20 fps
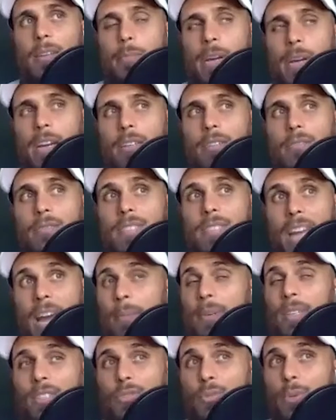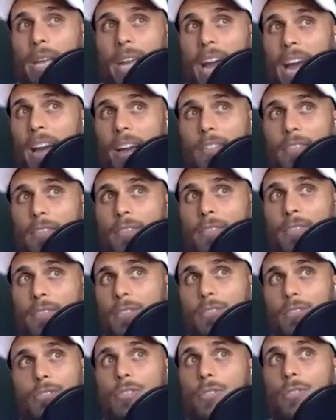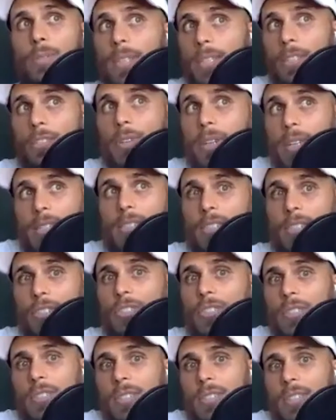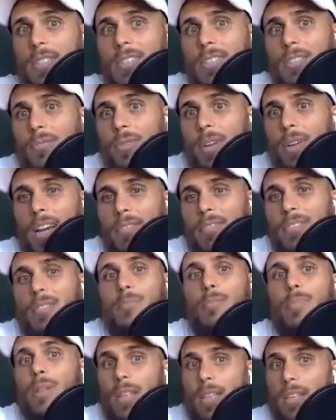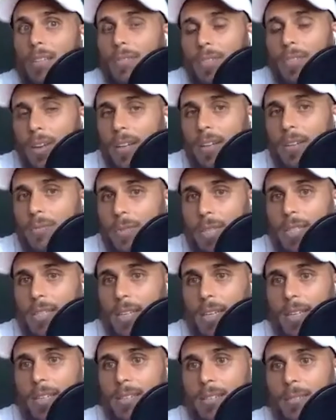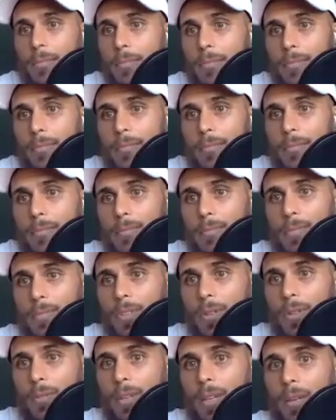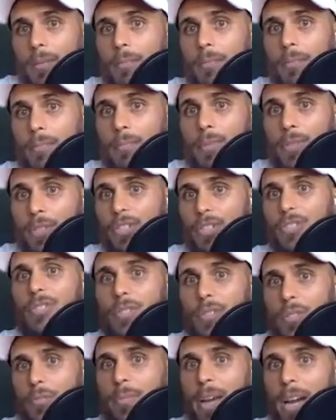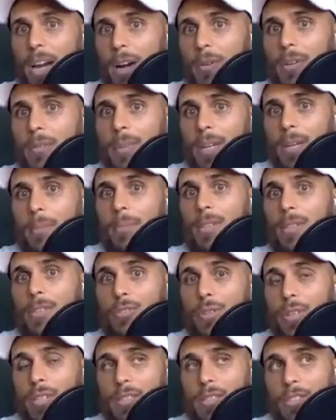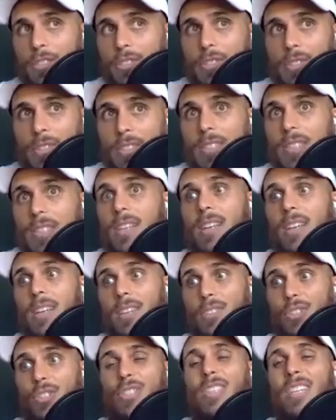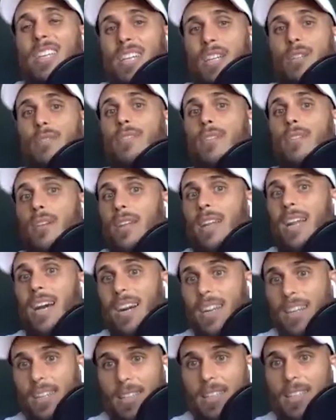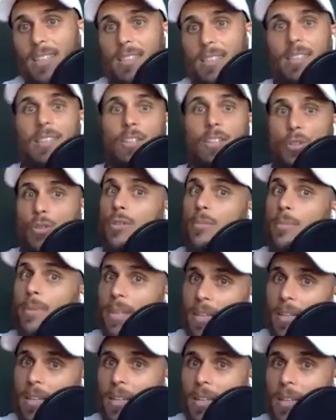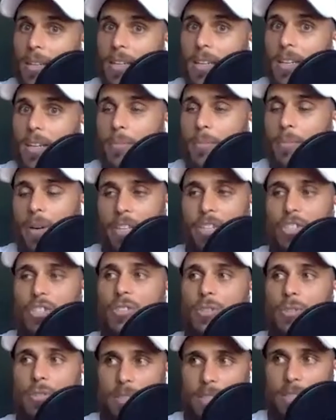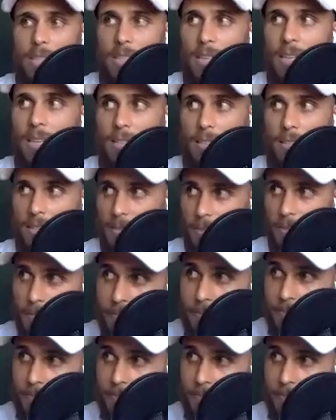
amount of damage we have during transition. Because if we have complete fucking retards in, you know, in positions of power, maybe the transition is just a hell of a lot uglier than it could be. But I just don't see us,